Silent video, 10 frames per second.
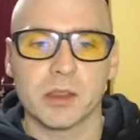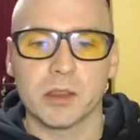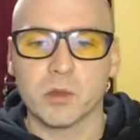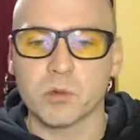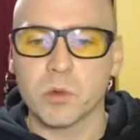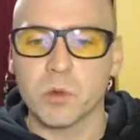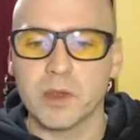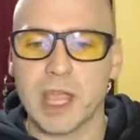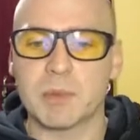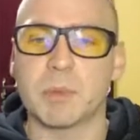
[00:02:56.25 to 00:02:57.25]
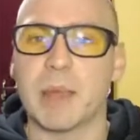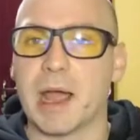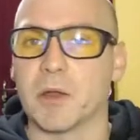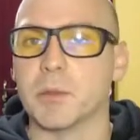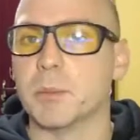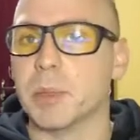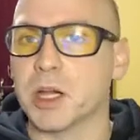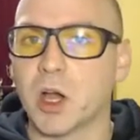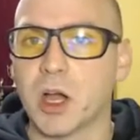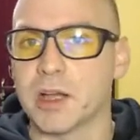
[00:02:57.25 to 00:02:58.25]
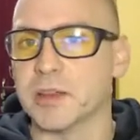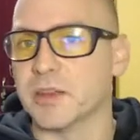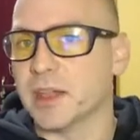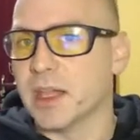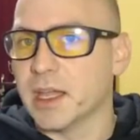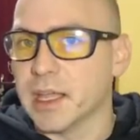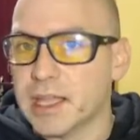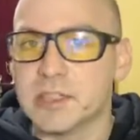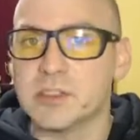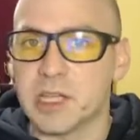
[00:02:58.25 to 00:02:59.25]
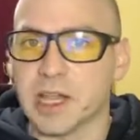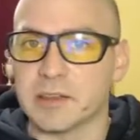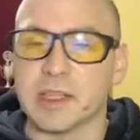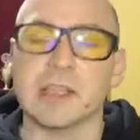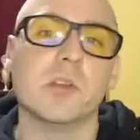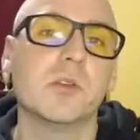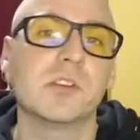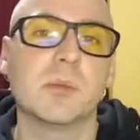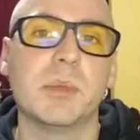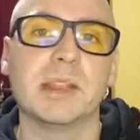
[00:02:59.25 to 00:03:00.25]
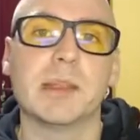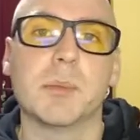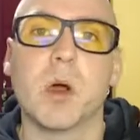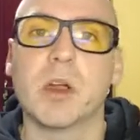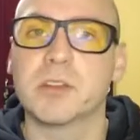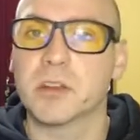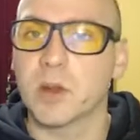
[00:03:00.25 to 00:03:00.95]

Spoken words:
The rule came about because in chess, it used to be that pawns could